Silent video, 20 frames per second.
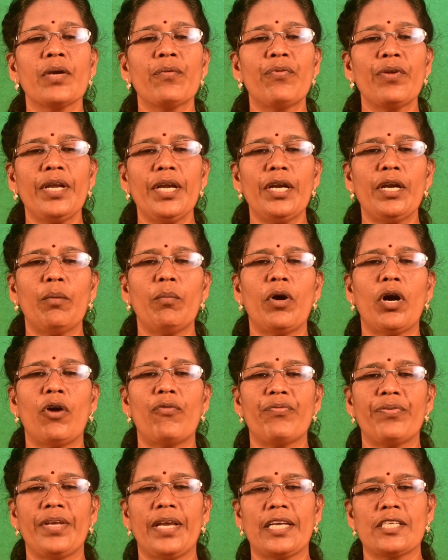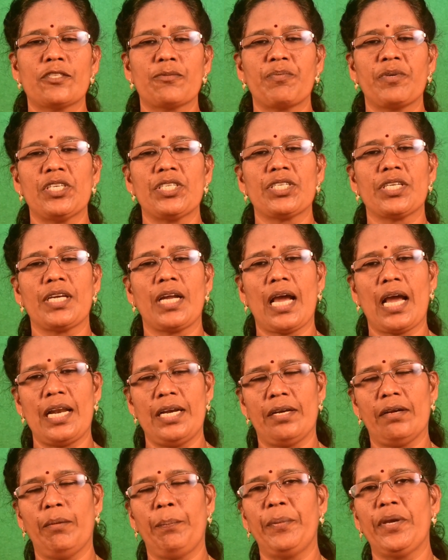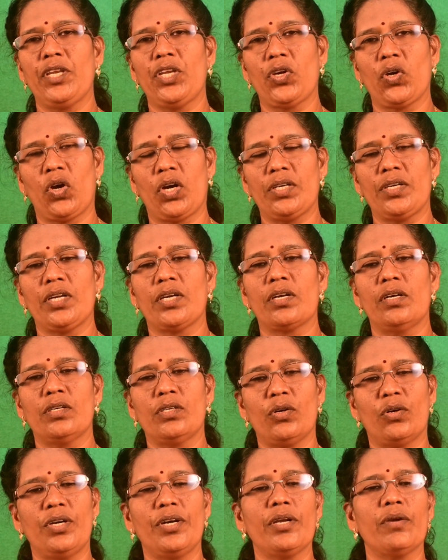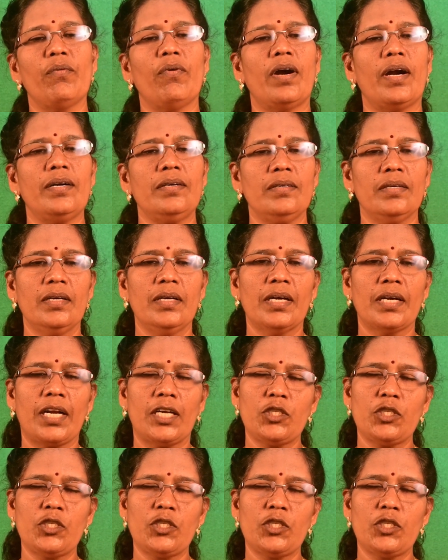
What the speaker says: Freedom of expression and opinion, Article 21.